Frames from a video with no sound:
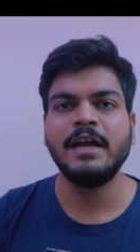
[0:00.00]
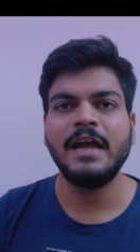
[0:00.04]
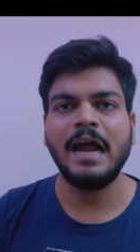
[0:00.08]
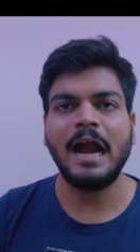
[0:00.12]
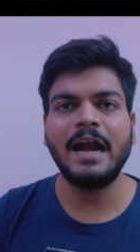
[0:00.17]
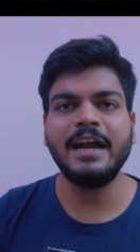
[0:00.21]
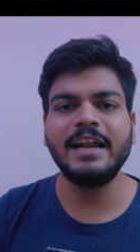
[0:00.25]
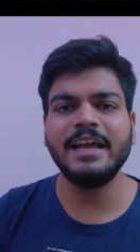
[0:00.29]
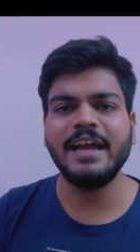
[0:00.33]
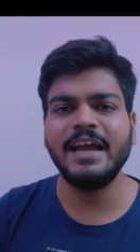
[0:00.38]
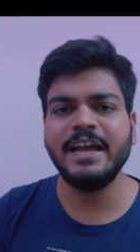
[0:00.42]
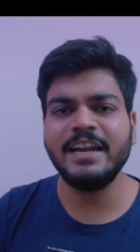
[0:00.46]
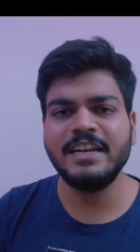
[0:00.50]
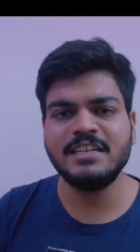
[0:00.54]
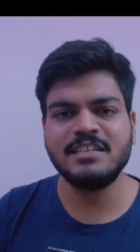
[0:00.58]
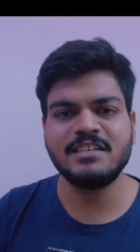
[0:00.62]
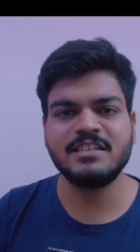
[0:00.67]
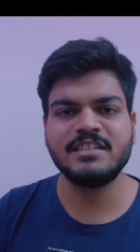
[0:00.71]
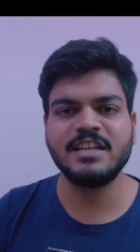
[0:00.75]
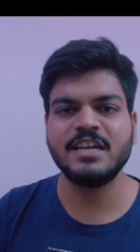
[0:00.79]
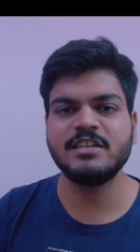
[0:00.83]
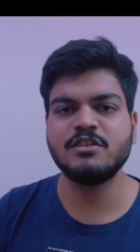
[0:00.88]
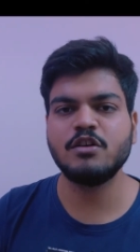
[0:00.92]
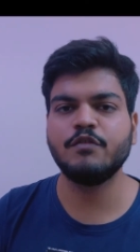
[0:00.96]
at any
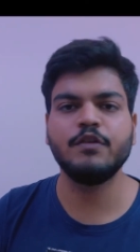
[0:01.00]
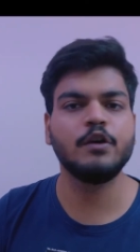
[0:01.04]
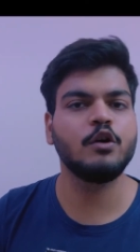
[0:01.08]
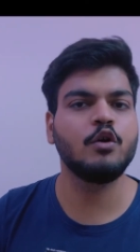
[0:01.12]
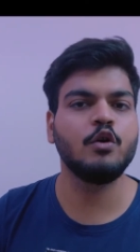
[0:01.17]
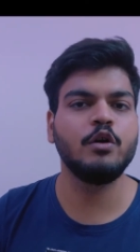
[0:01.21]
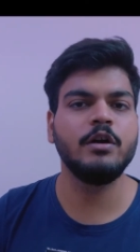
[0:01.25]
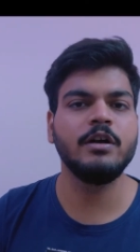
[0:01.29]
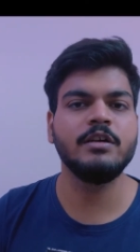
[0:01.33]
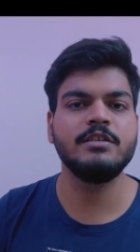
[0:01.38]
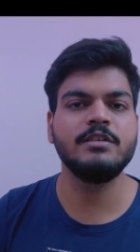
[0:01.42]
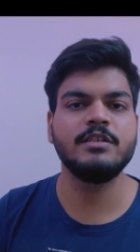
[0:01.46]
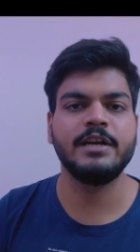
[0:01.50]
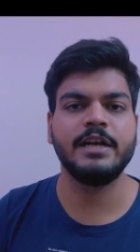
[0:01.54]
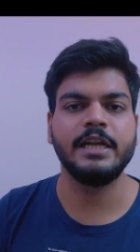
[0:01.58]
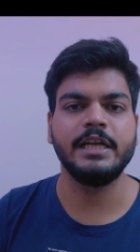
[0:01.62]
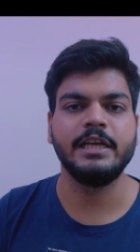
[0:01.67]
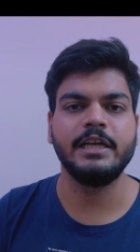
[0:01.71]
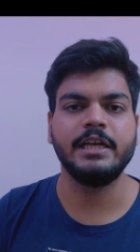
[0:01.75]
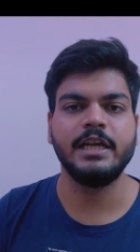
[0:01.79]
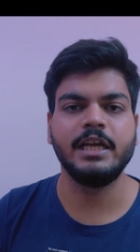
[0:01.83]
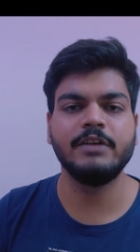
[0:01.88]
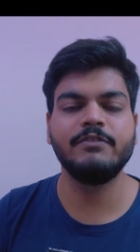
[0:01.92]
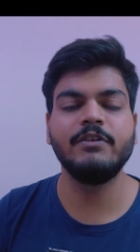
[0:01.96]
stage of a coding
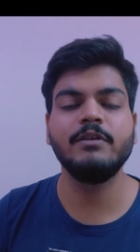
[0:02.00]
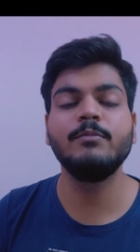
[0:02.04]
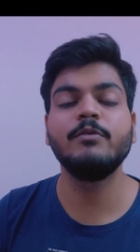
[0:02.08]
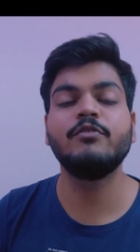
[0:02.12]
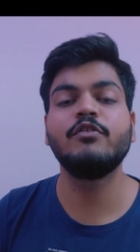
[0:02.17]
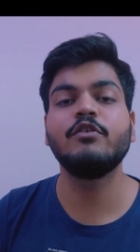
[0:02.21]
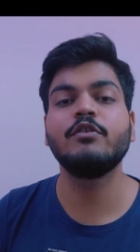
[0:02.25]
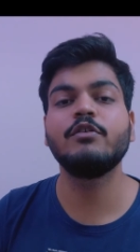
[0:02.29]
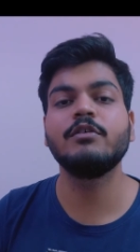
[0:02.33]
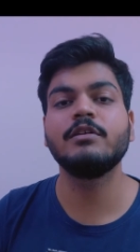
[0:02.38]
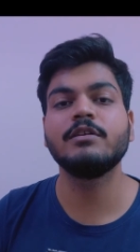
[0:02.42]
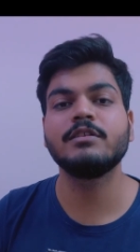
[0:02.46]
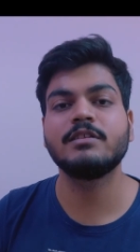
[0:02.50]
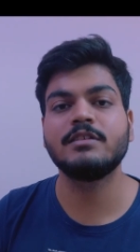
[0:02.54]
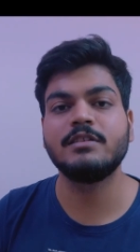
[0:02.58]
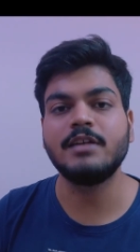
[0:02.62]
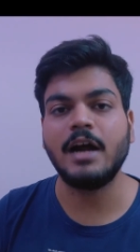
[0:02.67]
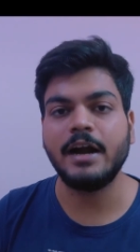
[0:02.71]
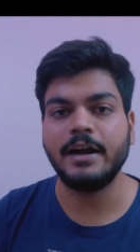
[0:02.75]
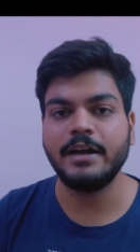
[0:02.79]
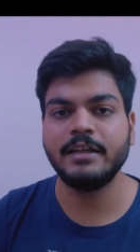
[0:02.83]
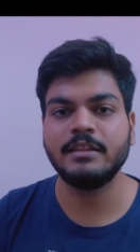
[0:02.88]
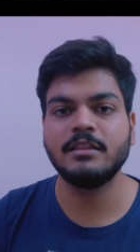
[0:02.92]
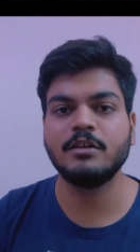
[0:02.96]
journey, even before
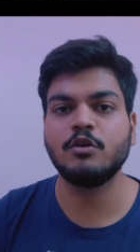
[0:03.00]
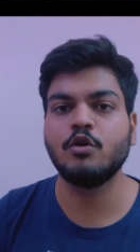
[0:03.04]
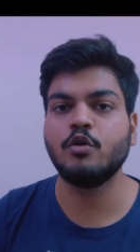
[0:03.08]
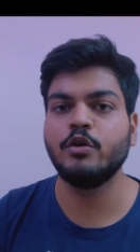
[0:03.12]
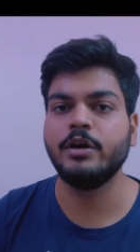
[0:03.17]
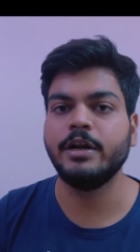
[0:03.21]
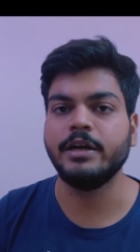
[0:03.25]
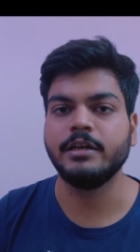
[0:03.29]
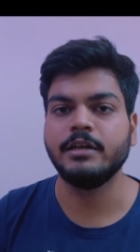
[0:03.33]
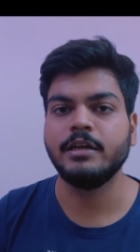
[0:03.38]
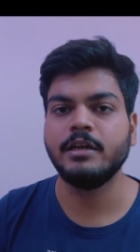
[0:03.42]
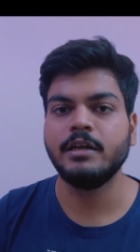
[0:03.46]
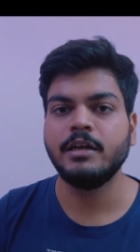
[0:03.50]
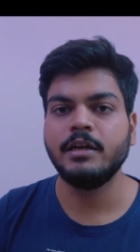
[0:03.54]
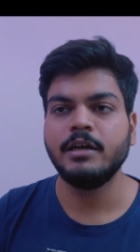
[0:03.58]
starting the coding.